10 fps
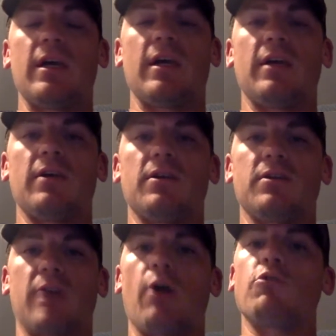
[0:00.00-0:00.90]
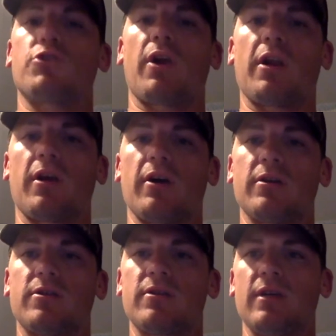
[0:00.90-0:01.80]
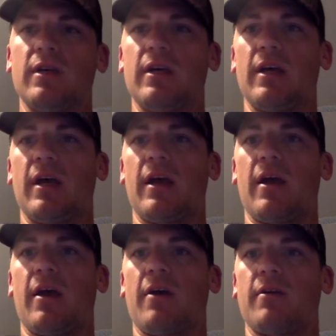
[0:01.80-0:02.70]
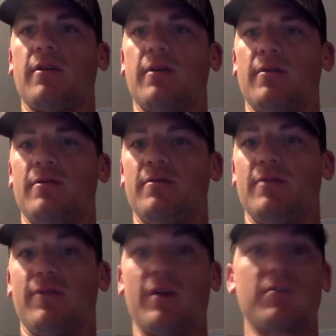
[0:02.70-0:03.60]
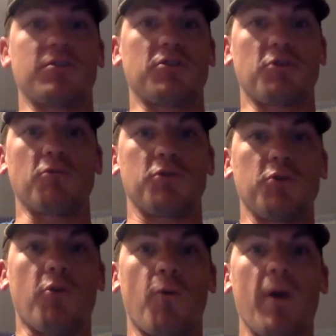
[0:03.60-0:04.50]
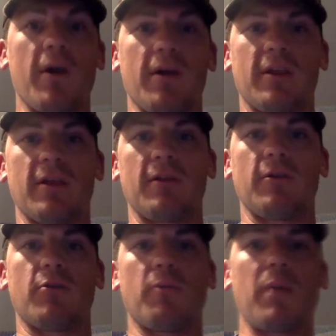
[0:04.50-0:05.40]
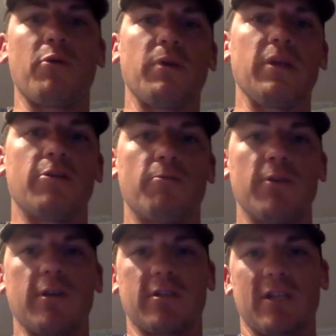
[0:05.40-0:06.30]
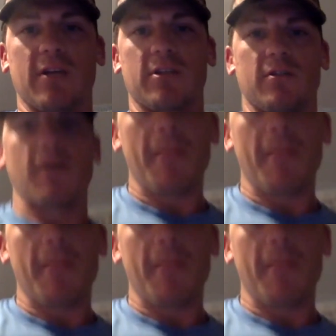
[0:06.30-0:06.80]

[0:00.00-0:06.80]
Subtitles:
is out training us. And if that doesn't jolt you awake, then maybe we need to reassess